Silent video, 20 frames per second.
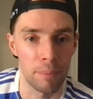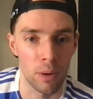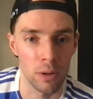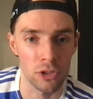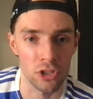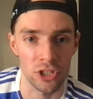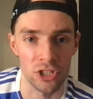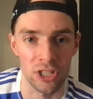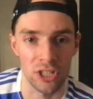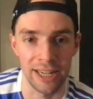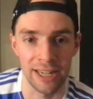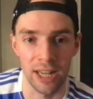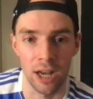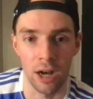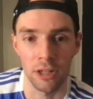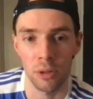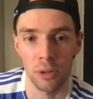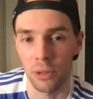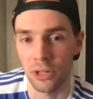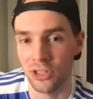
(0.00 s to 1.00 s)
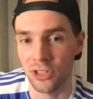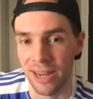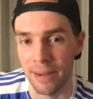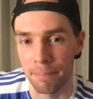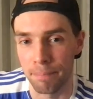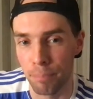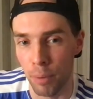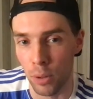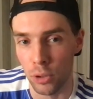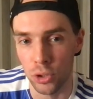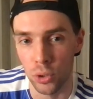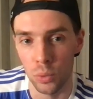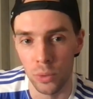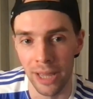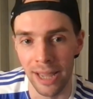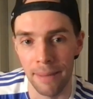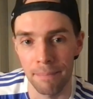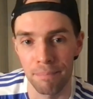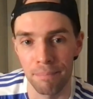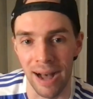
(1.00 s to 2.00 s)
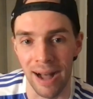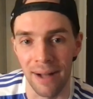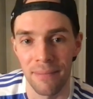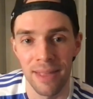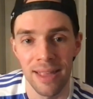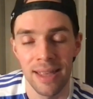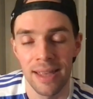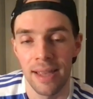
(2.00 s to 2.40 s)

Pochettino, I don't want to say bottled it, but